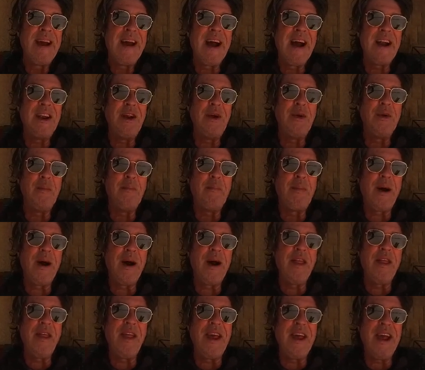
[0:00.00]
And you could
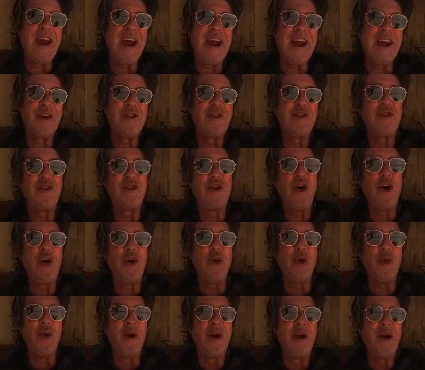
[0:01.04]
buy the
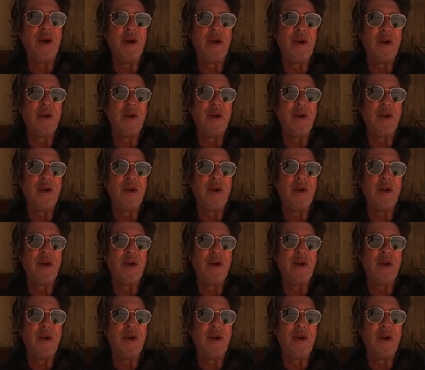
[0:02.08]
X2